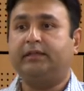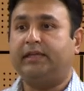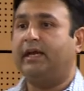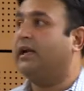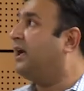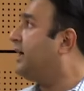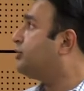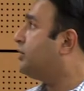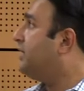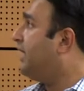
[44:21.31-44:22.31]
they are
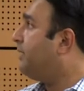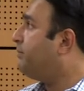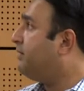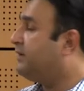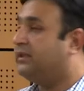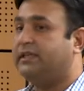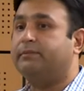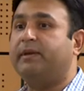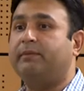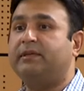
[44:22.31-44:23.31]
actually helping with
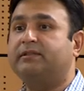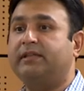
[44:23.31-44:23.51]
these babies.